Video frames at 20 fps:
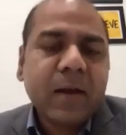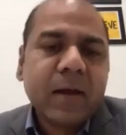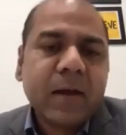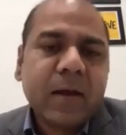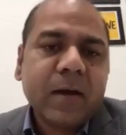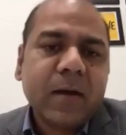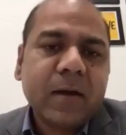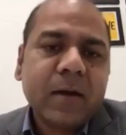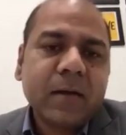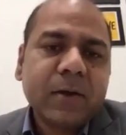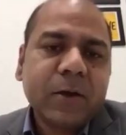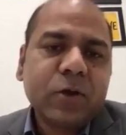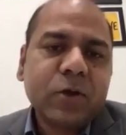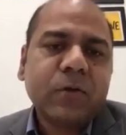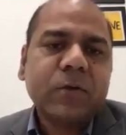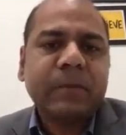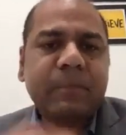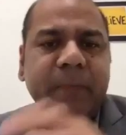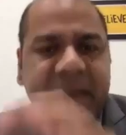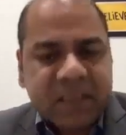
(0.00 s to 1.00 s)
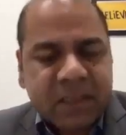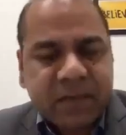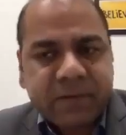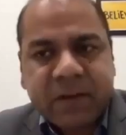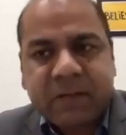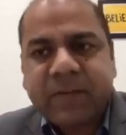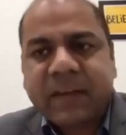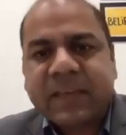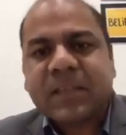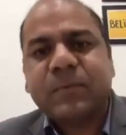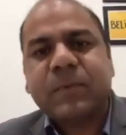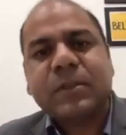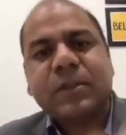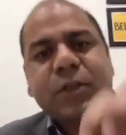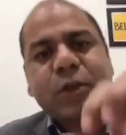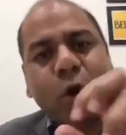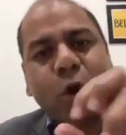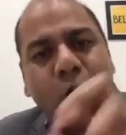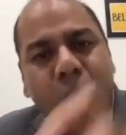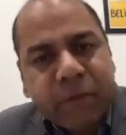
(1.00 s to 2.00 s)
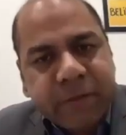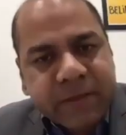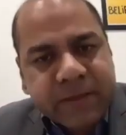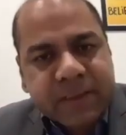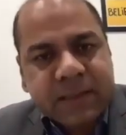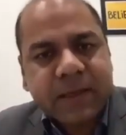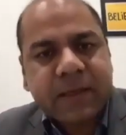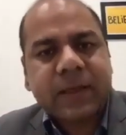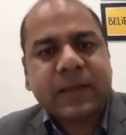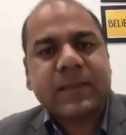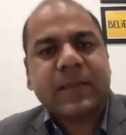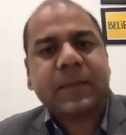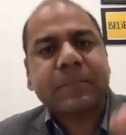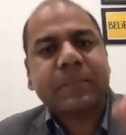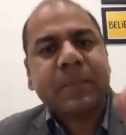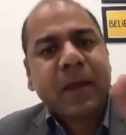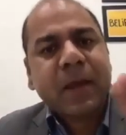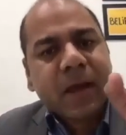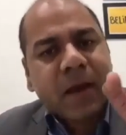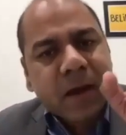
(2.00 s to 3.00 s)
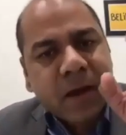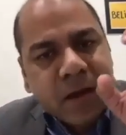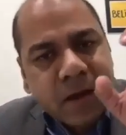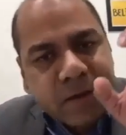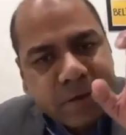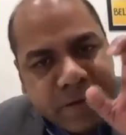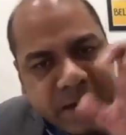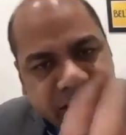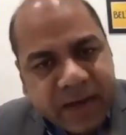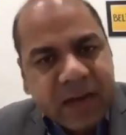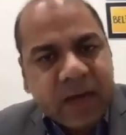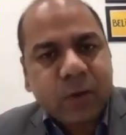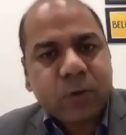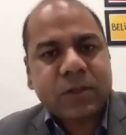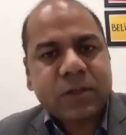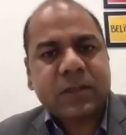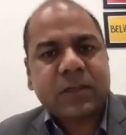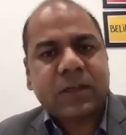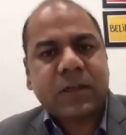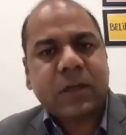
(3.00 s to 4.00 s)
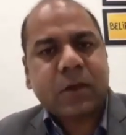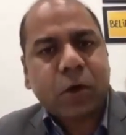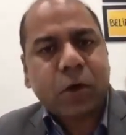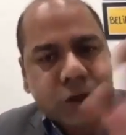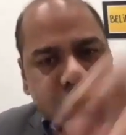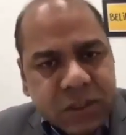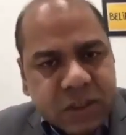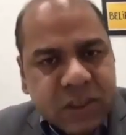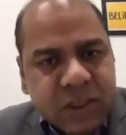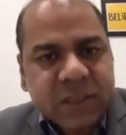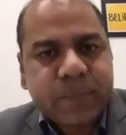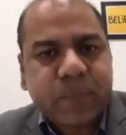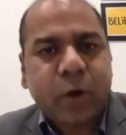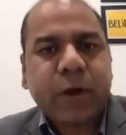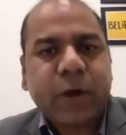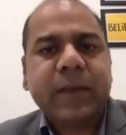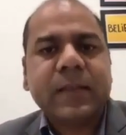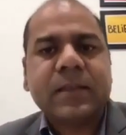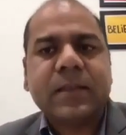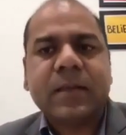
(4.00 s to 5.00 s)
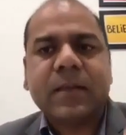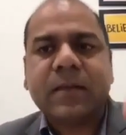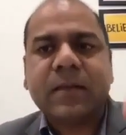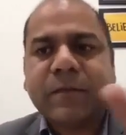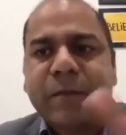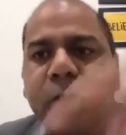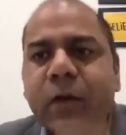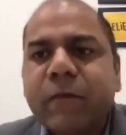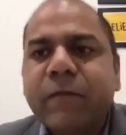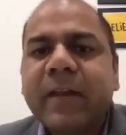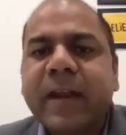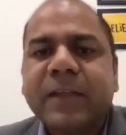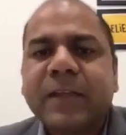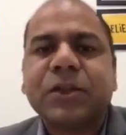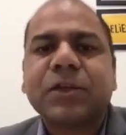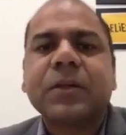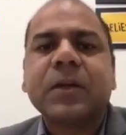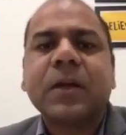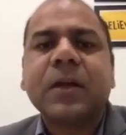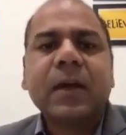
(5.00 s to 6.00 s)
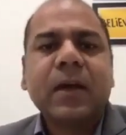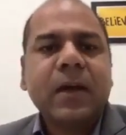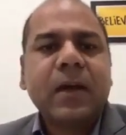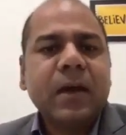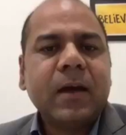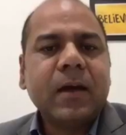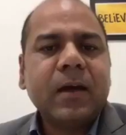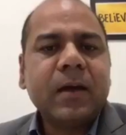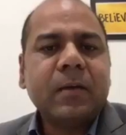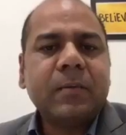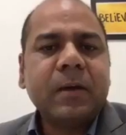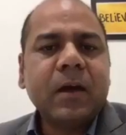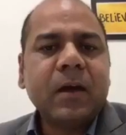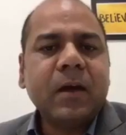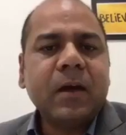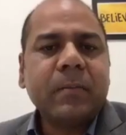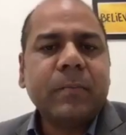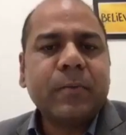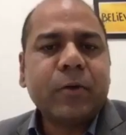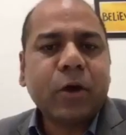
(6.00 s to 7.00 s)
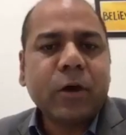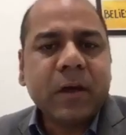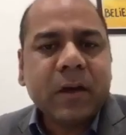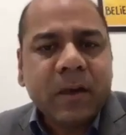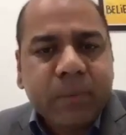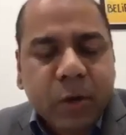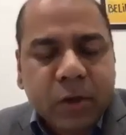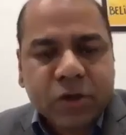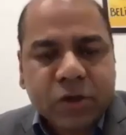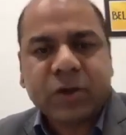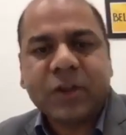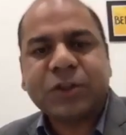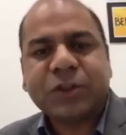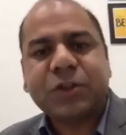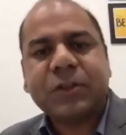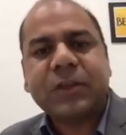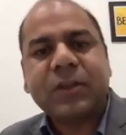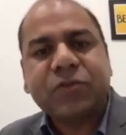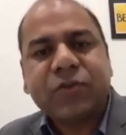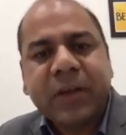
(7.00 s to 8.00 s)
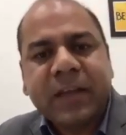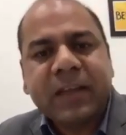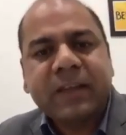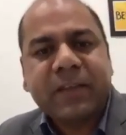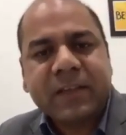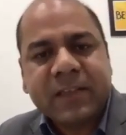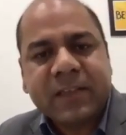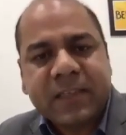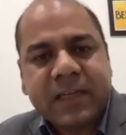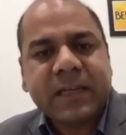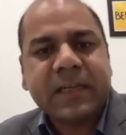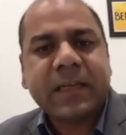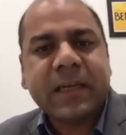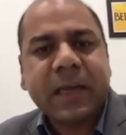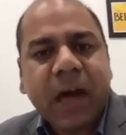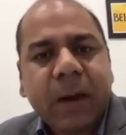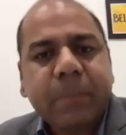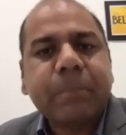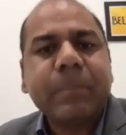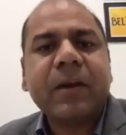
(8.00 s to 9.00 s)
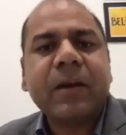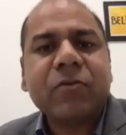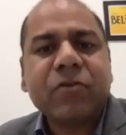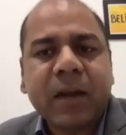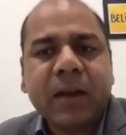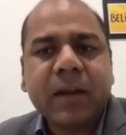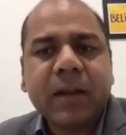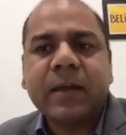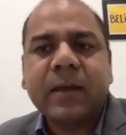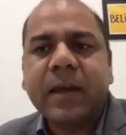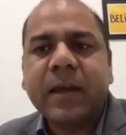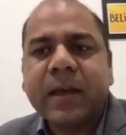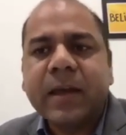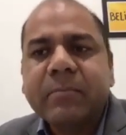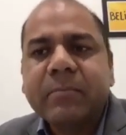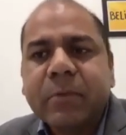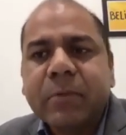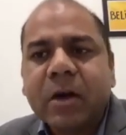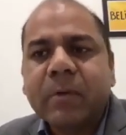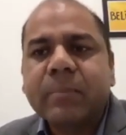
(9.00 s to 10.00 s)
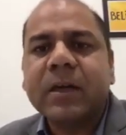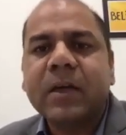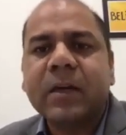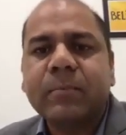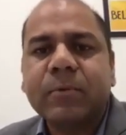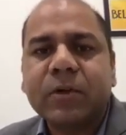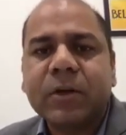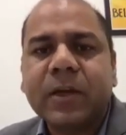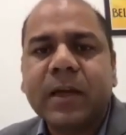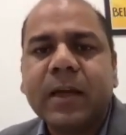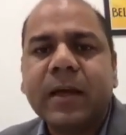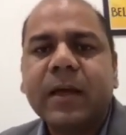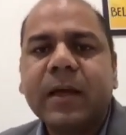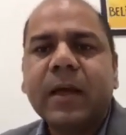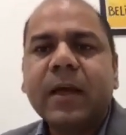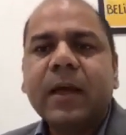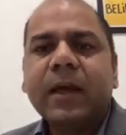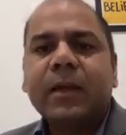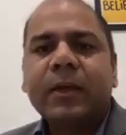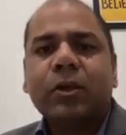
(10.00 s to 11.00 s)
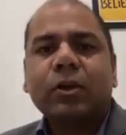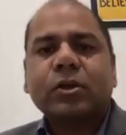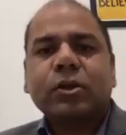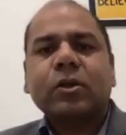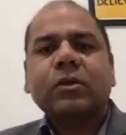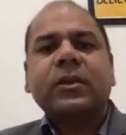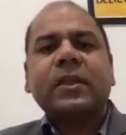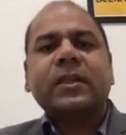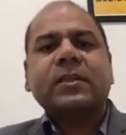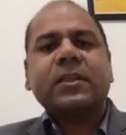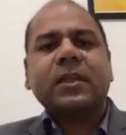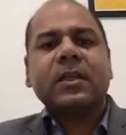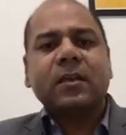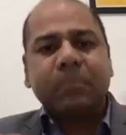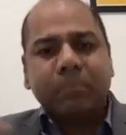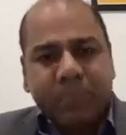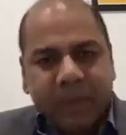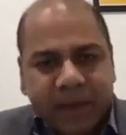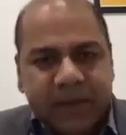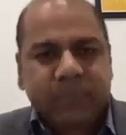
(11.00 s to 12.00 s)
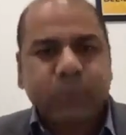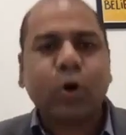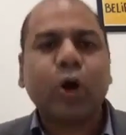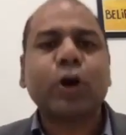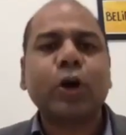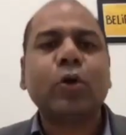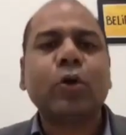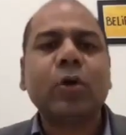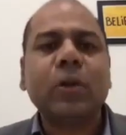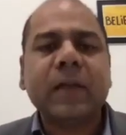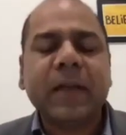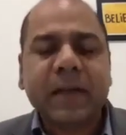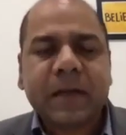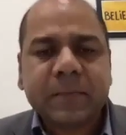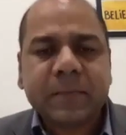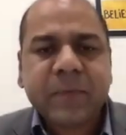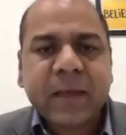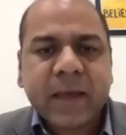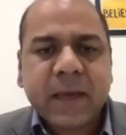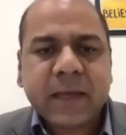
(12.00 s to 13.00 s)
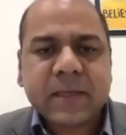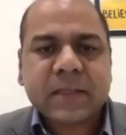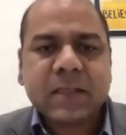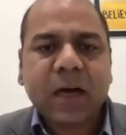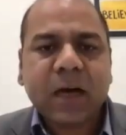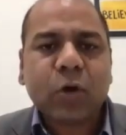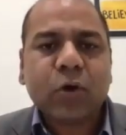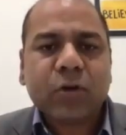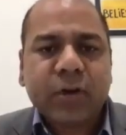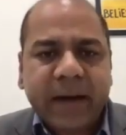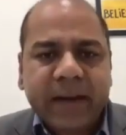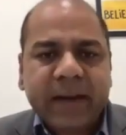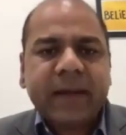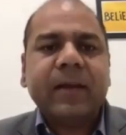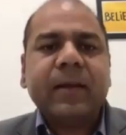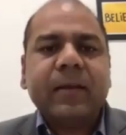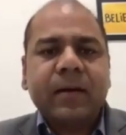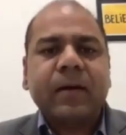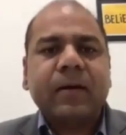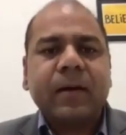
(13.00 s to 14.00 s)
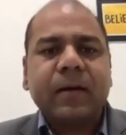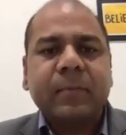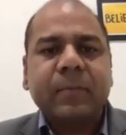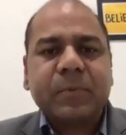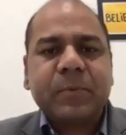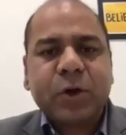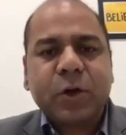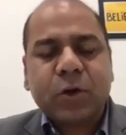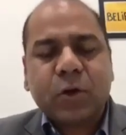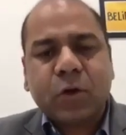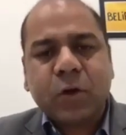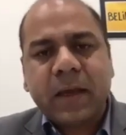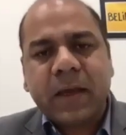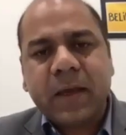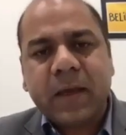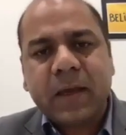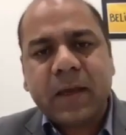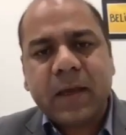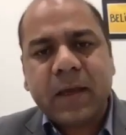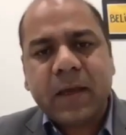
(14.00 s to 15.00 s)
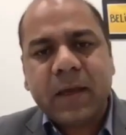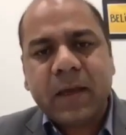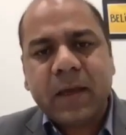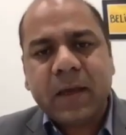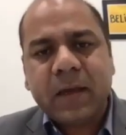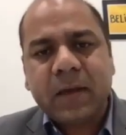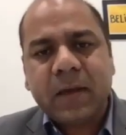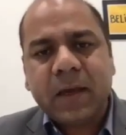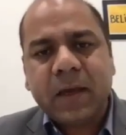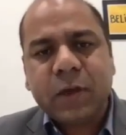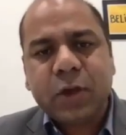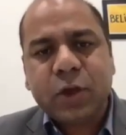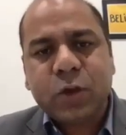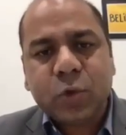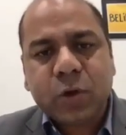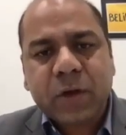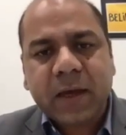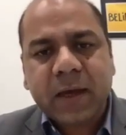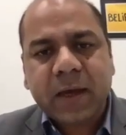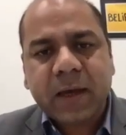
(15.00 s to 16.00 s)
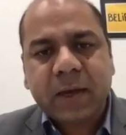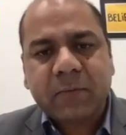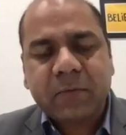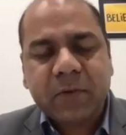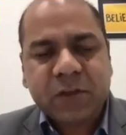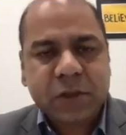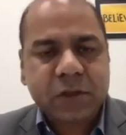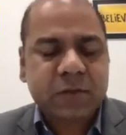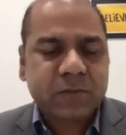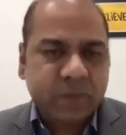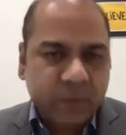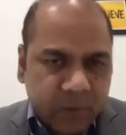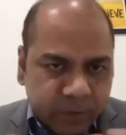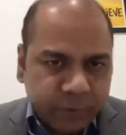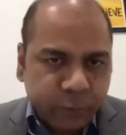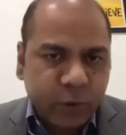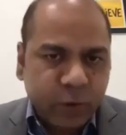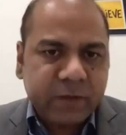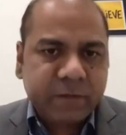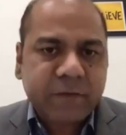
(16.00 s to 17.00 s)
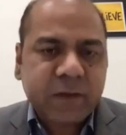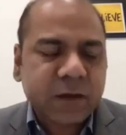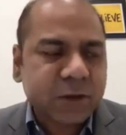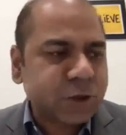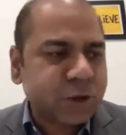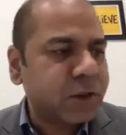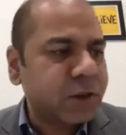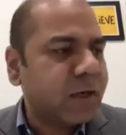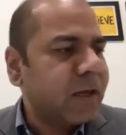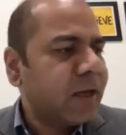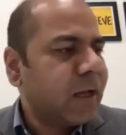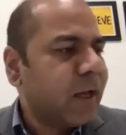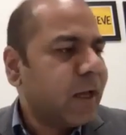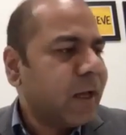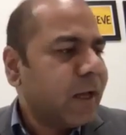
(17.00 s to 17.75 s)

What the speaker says: with massive investments in offices and warehouses and logistics points, and a full-fledged product demonstration and training facility up and running in Birmingham today. So there is a complete module that is now ready, in UK, which is fully functional.